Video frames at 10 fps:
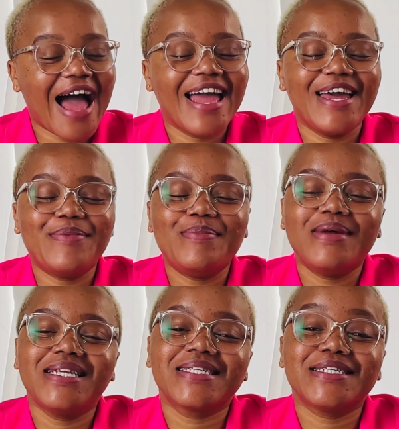I am
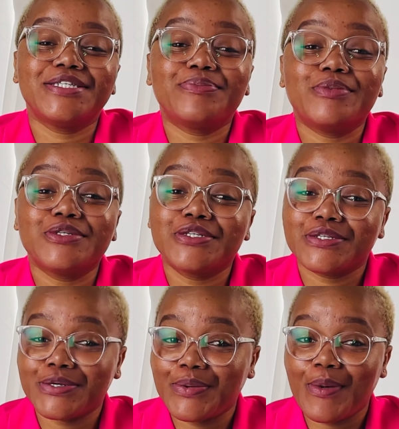Millicent
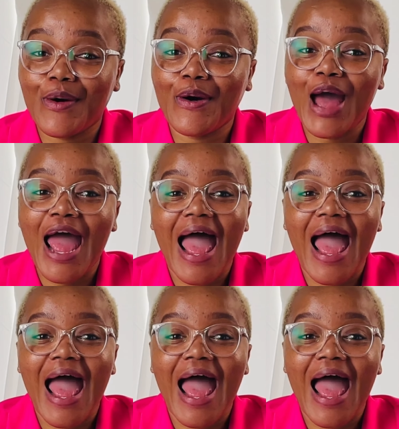Mosuwo,